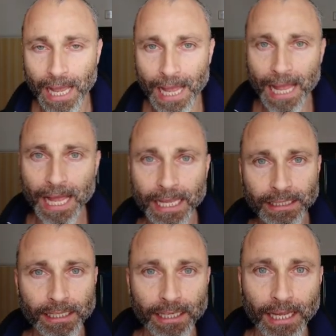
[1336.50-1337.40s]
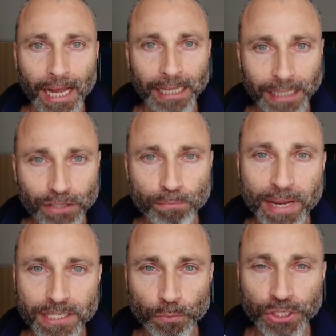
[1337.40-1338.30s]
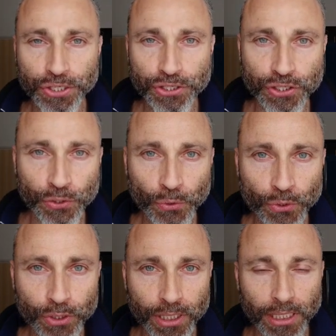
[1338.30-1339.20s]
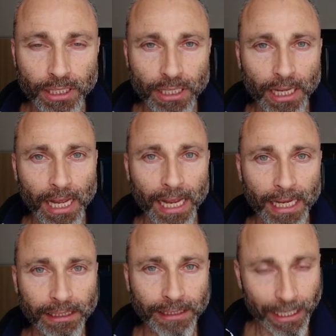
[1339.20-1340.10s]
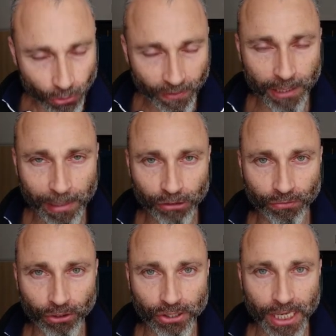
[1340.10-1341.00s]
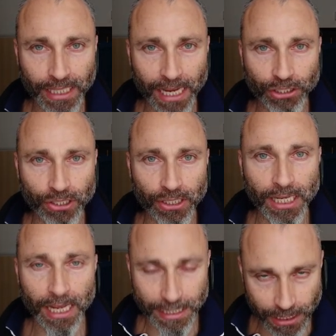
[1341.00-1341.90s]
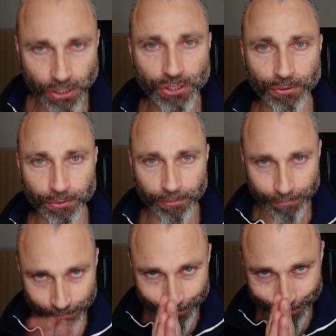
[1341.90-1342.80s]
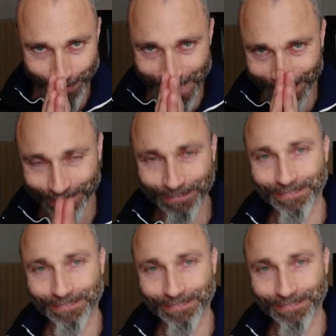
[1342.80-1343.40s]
and i touch base with you soon and thank you very much for your attention. I see you soon. Bye.